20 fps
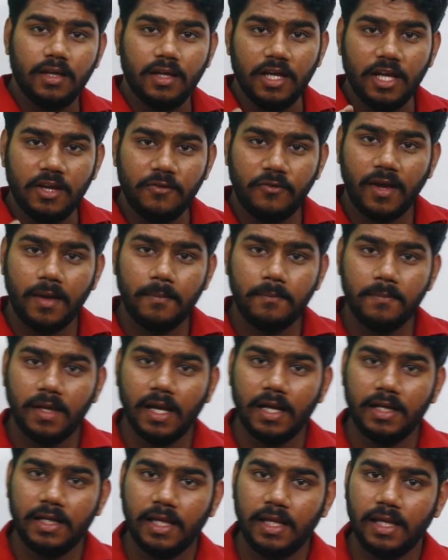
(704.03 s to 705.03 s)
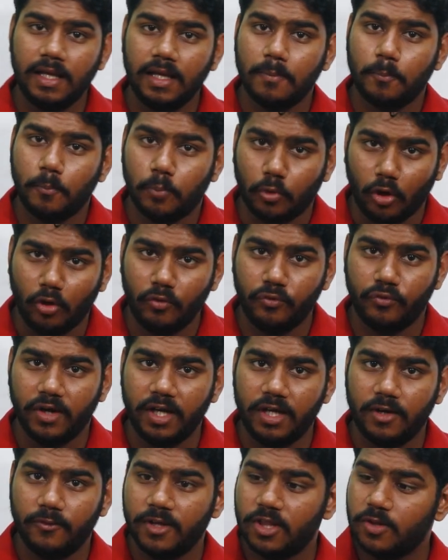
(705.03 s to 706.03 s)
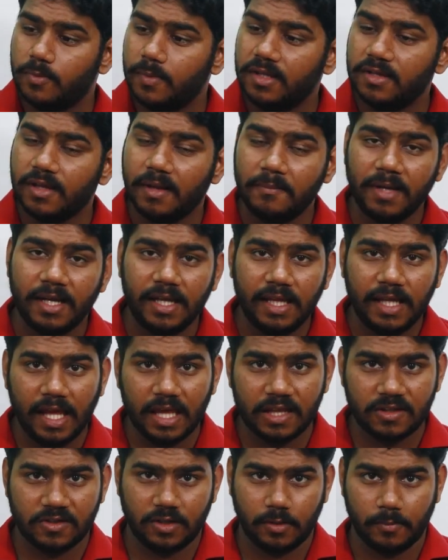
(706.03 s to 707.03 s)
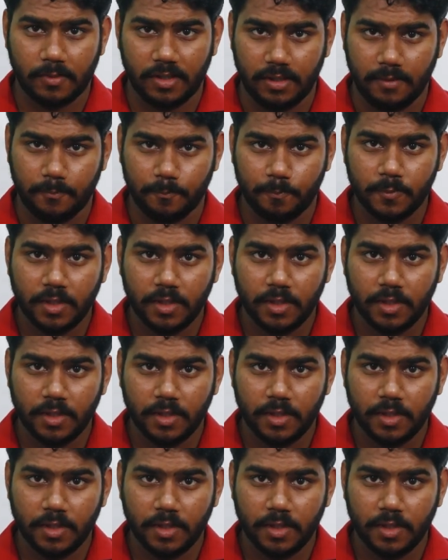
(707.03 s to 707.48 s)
if I am getting profit, which means I am getting extra money.